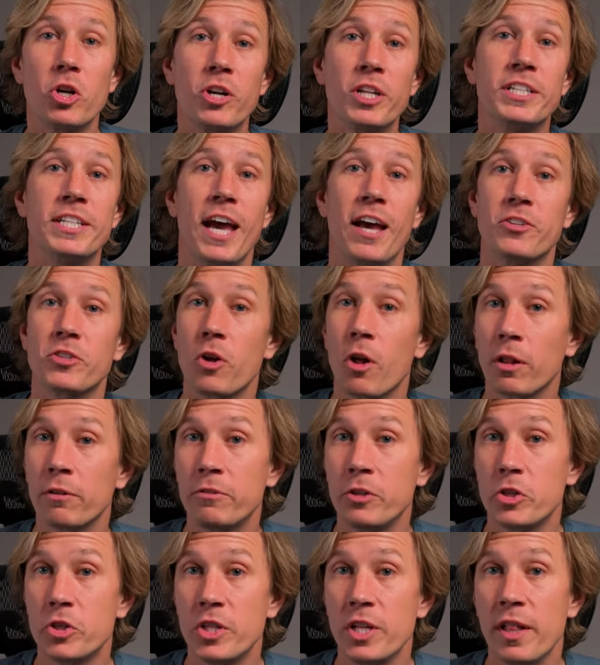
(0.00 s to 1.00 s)
to test all of
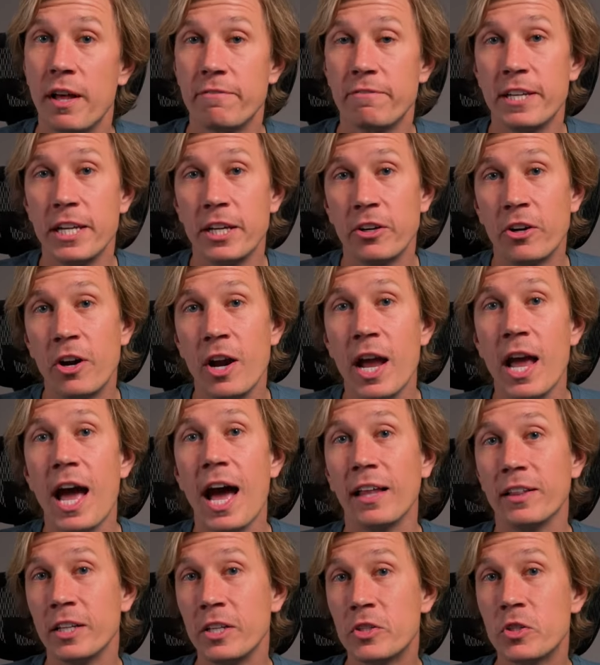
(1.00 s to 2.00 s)
your SeaLife gear
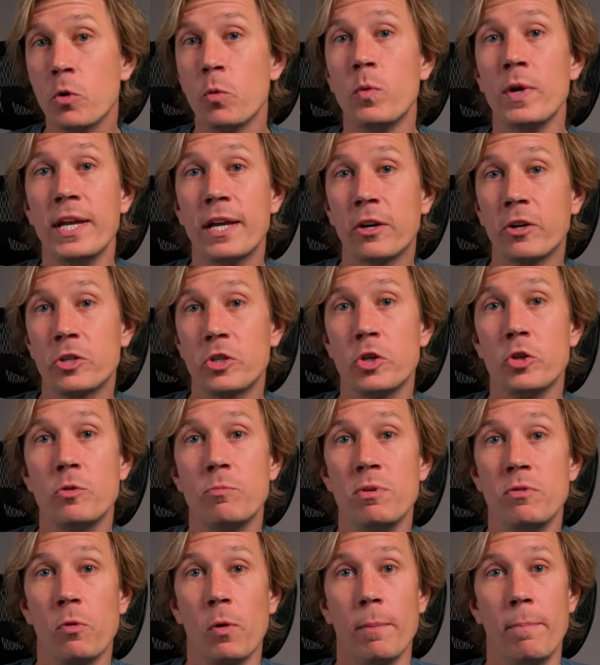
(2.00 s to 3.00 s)
at least a week or 2
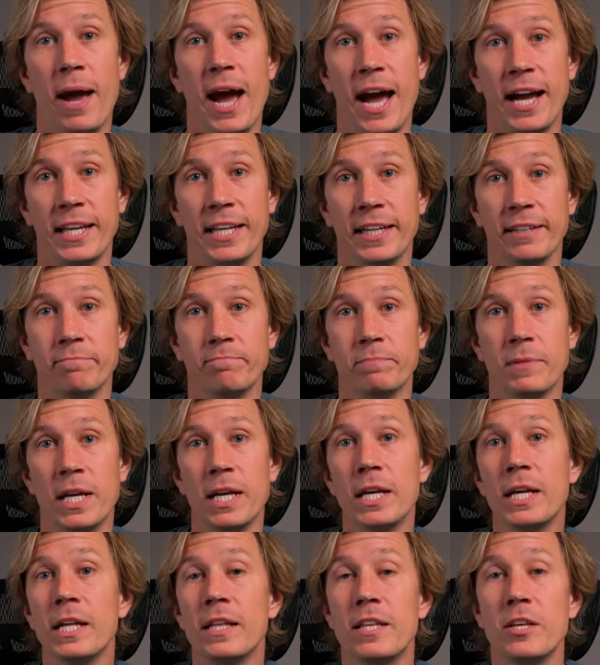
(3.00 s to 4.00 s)
before packing.
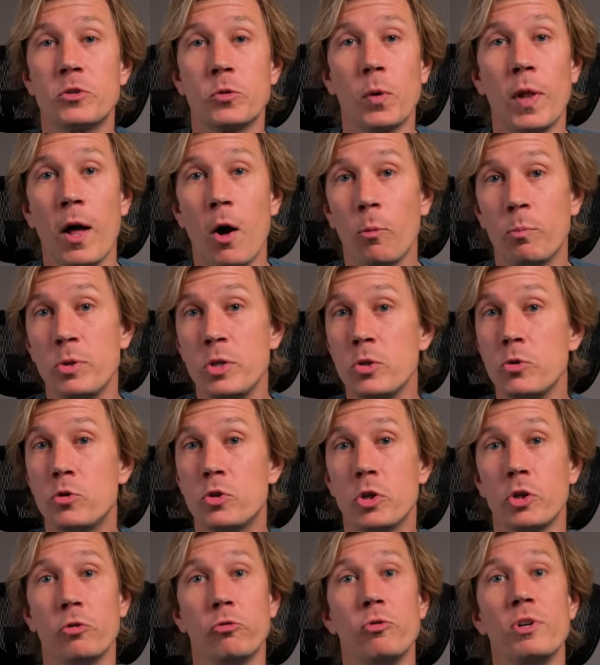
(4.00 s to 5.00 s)
This will help you
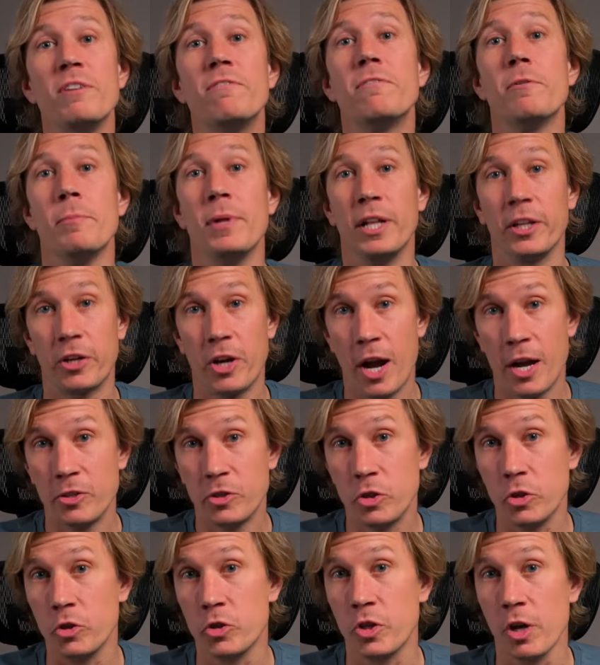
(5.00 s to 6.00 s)
to refamiliarize
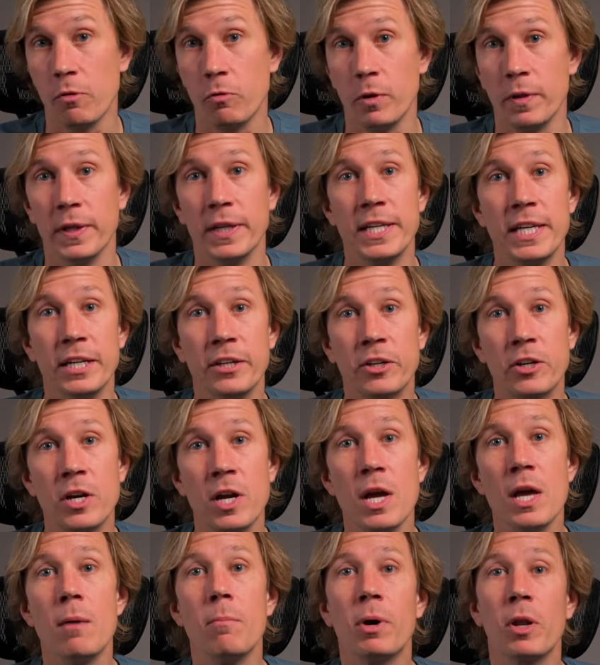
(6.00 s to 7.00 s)
yourself with the gear,
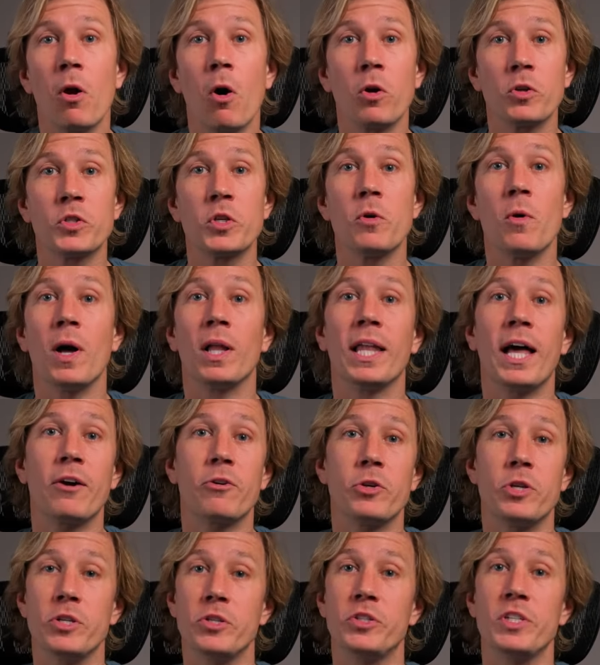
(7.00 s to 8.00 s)
but also allow you
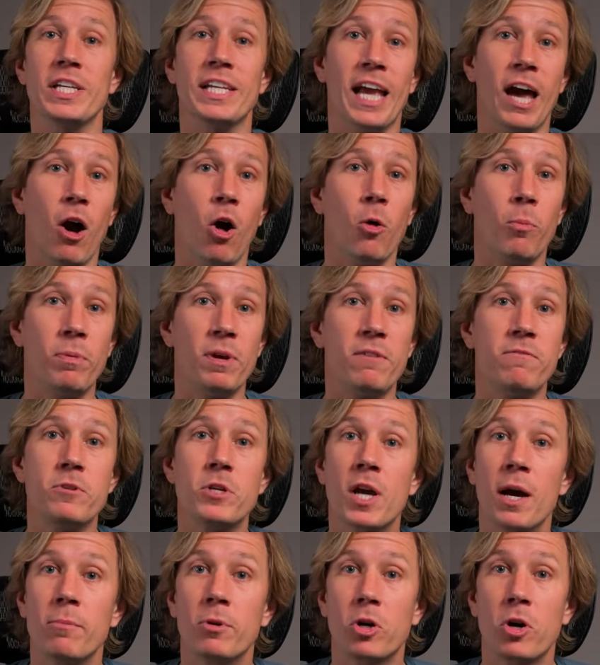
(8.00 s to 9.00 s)
to seek help if you
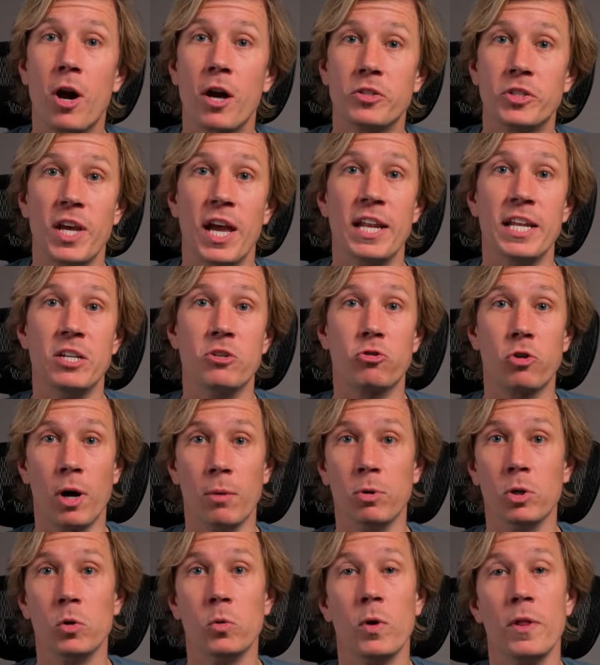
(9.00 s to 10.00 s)
come across any
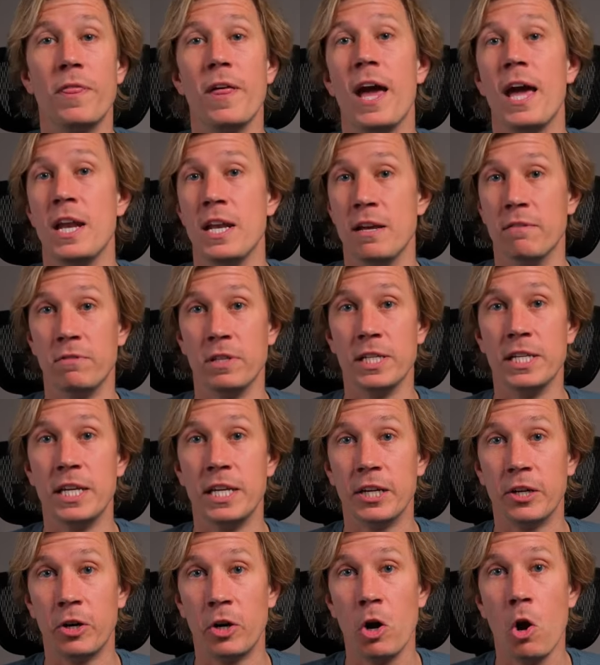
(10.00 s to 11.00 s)
trouble with any of the
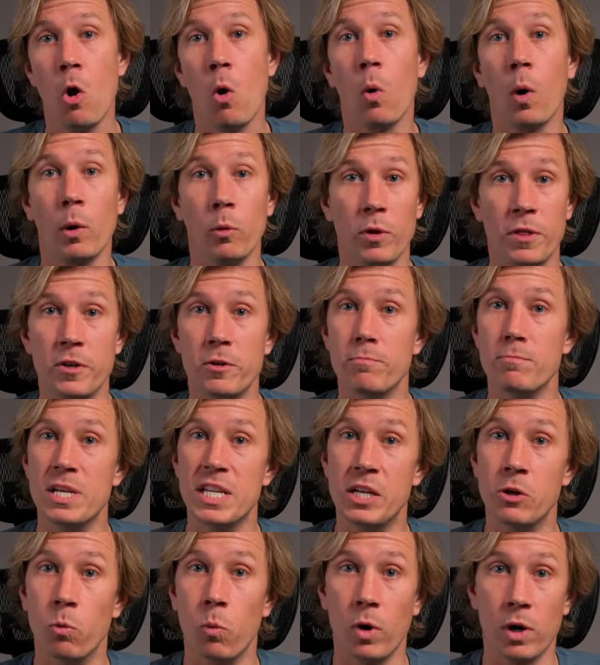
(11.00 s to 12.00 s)
gear or with your
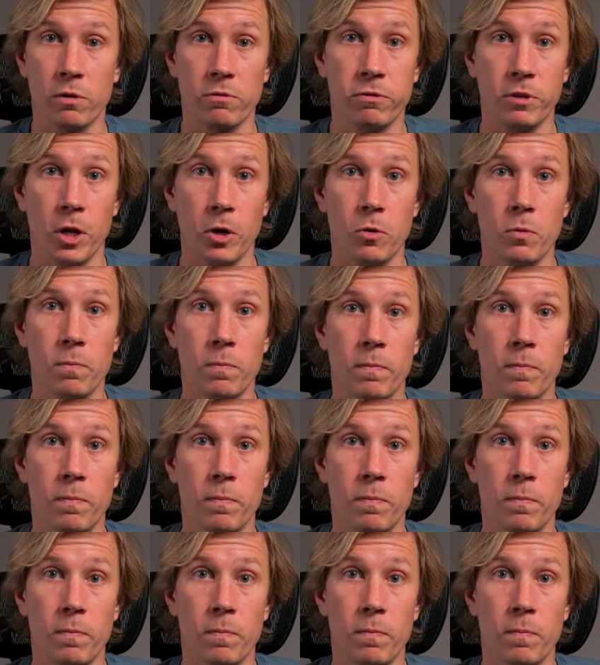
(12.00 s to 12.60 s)
media workflow.